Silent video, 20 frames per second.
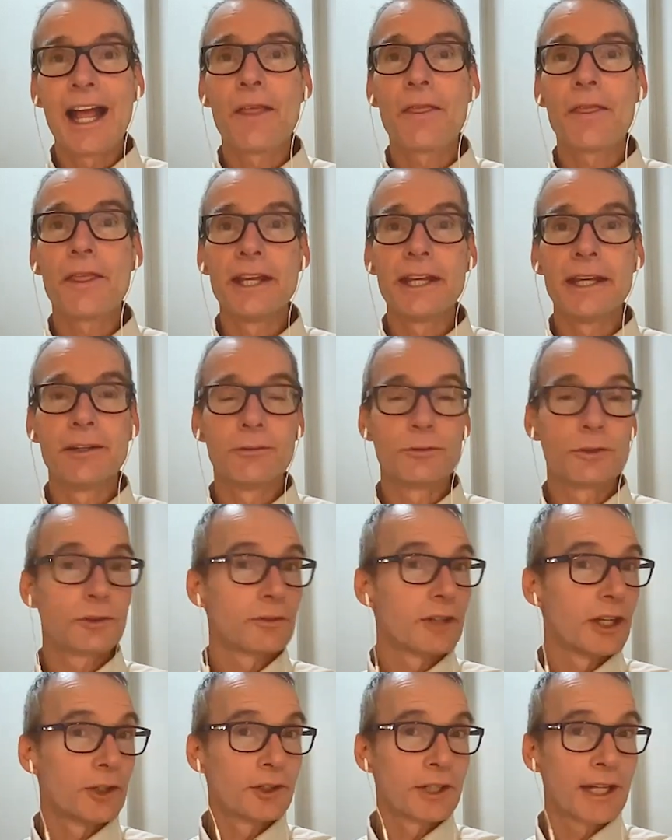The
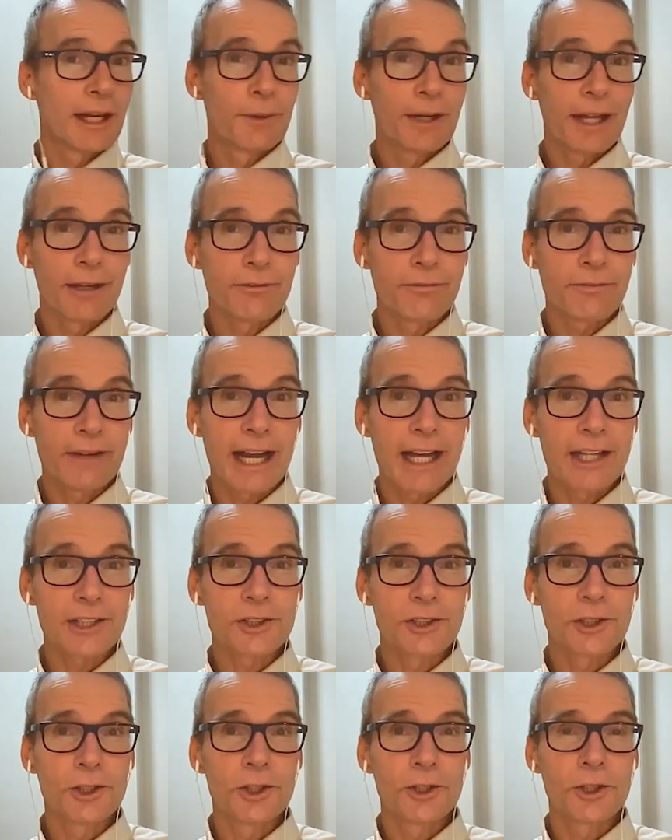internet would get
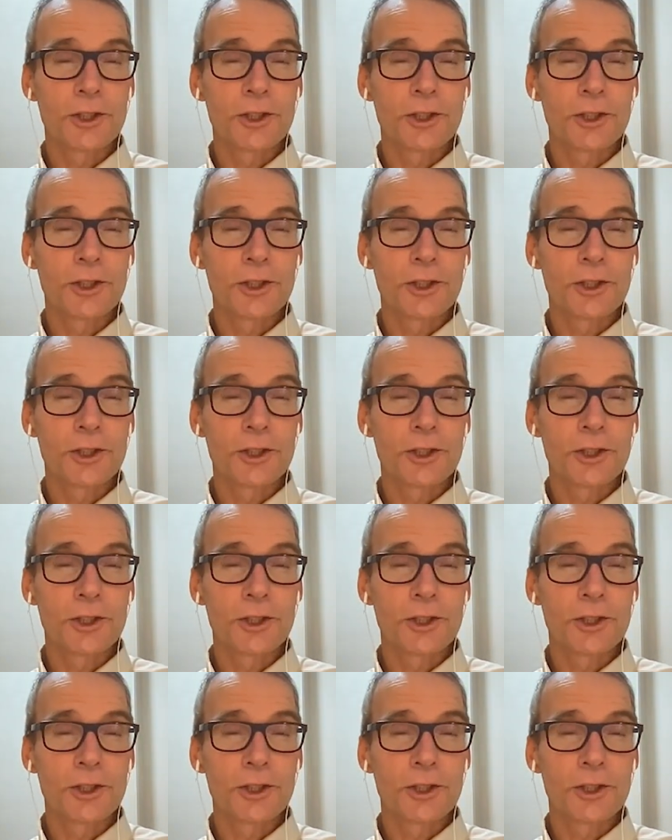faster,